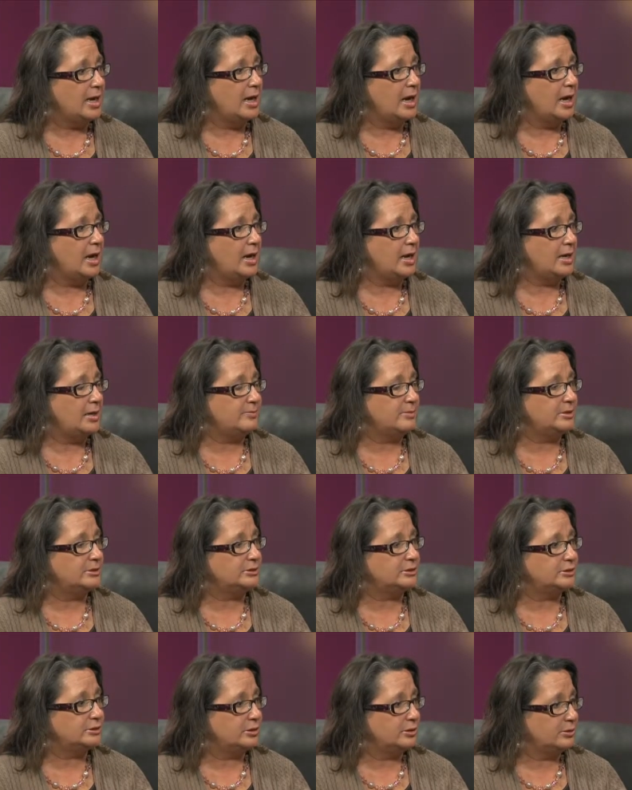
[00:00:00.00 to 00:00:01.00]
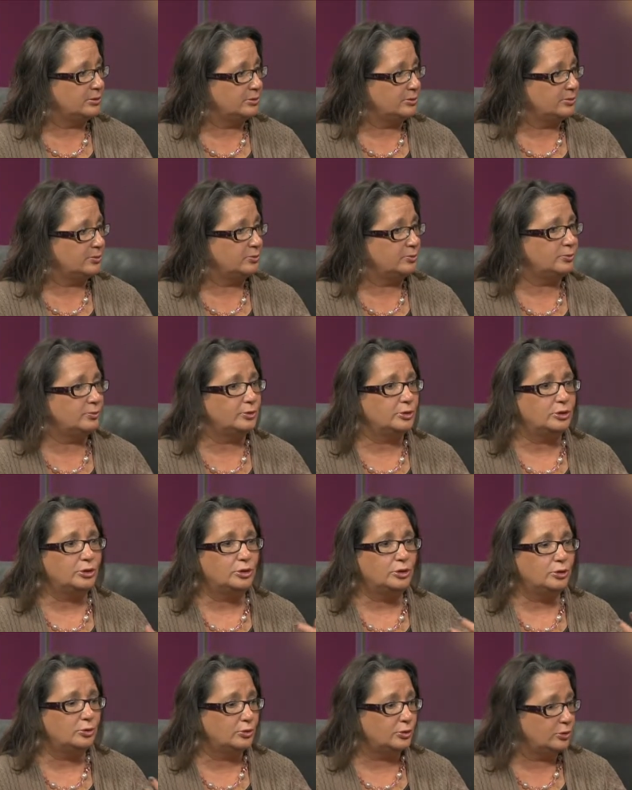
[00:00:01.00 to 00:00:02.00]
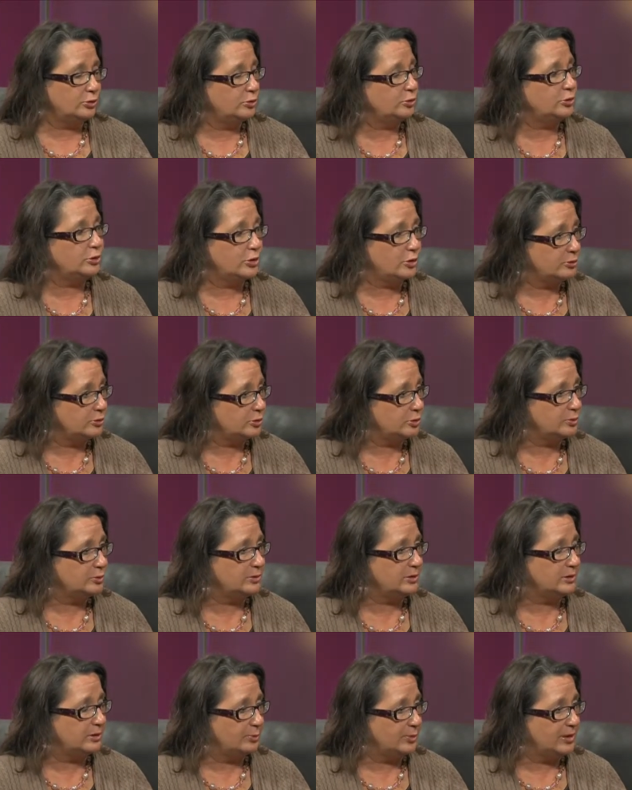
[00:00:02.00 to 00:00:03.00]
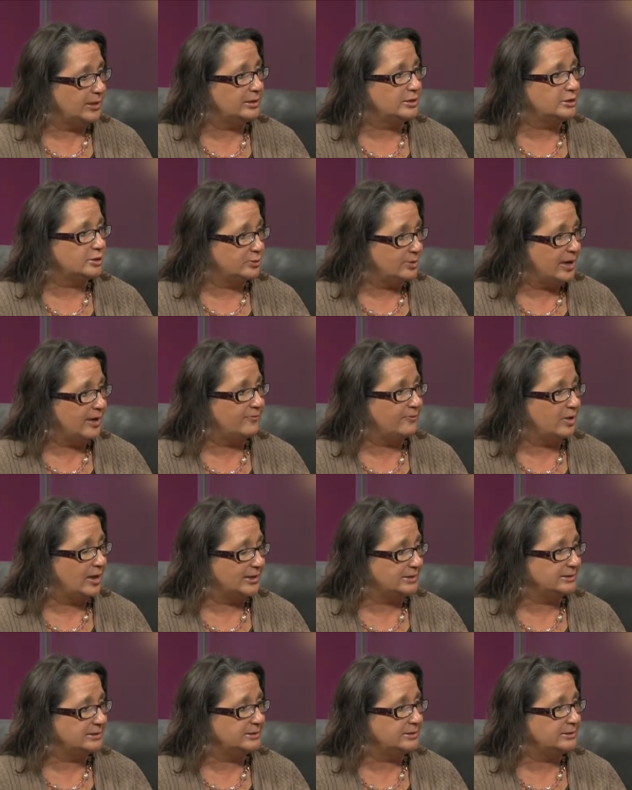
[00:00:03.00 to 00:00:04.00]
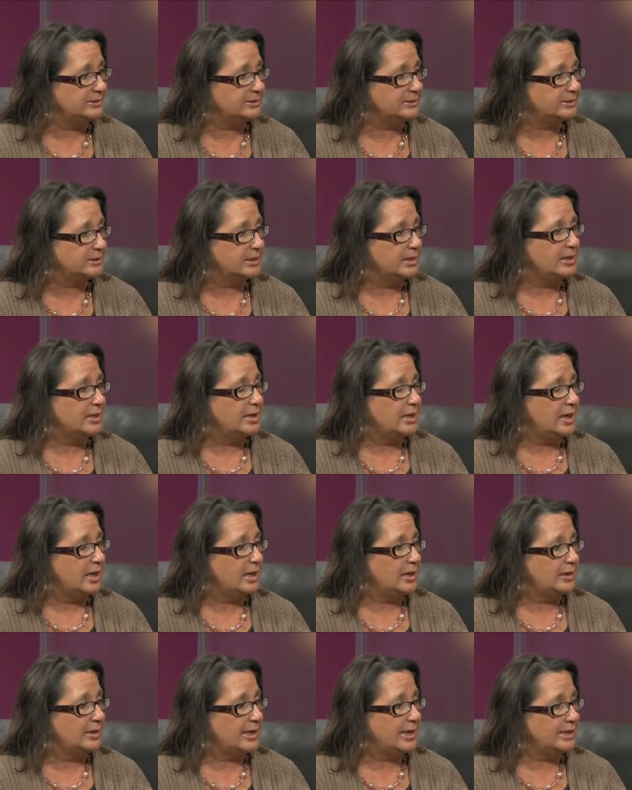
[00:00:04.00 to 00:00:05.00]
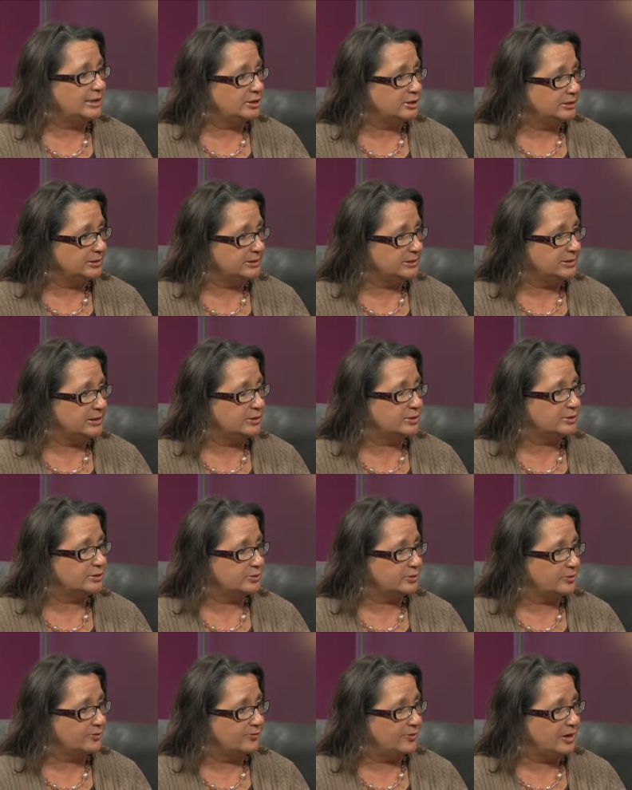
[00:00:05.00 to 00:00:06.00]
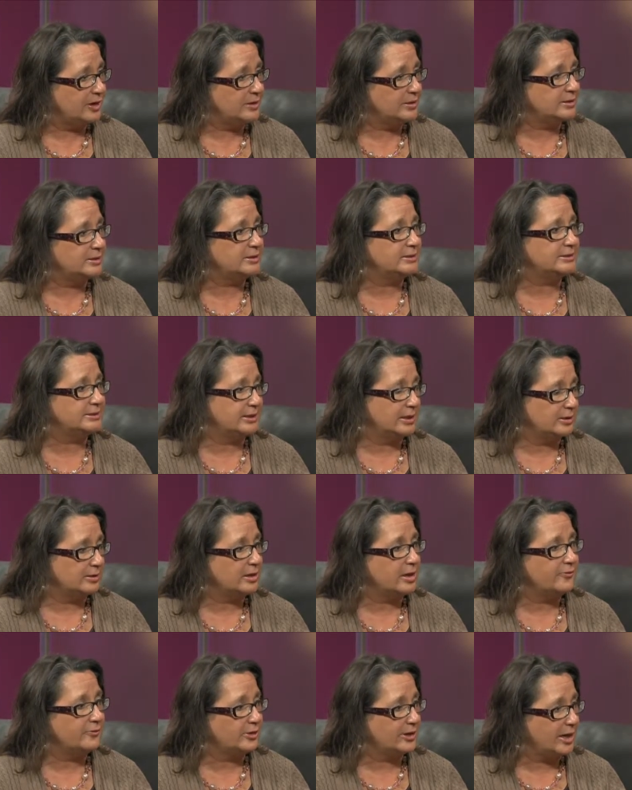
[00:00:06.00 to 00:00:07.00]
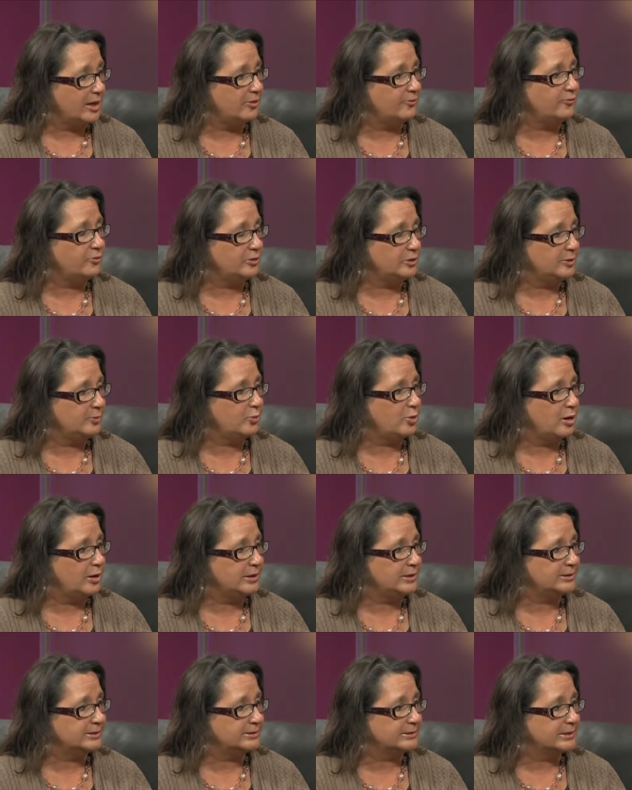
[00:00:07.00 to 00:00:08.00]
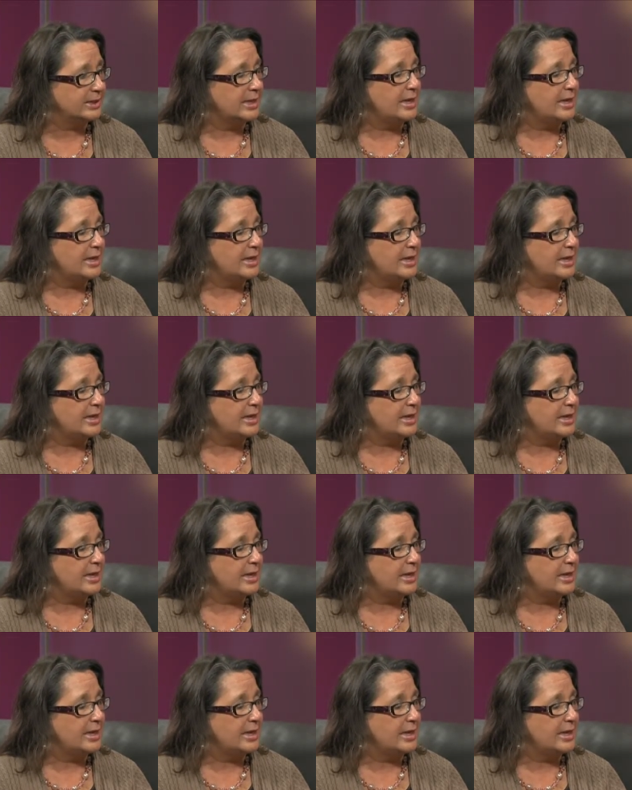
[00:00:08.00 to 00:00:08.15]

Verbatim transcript: Um, so you could go to a, we do have licensed uh, agents that are certified yes. to sell Covered California products.